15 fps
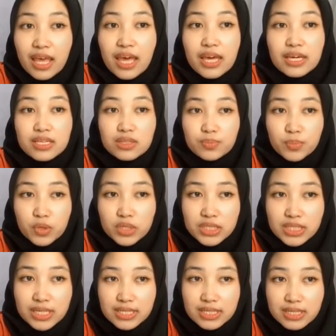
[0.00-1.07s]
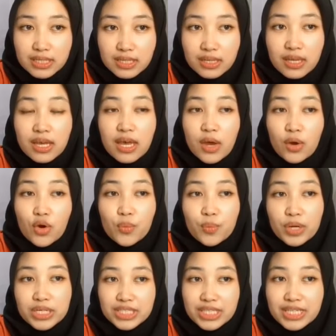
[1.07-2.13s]
in processing
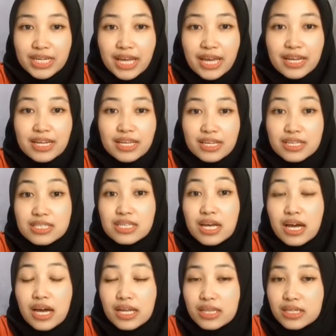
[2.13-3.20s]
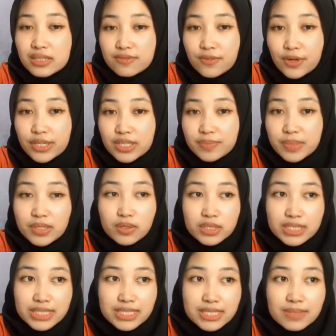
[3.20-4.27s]
operation and it is unavoidable
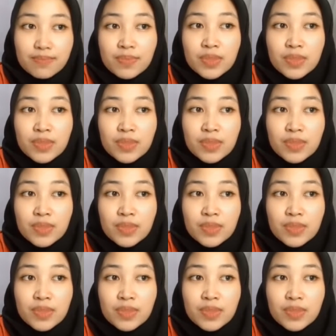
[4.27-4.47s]
losses.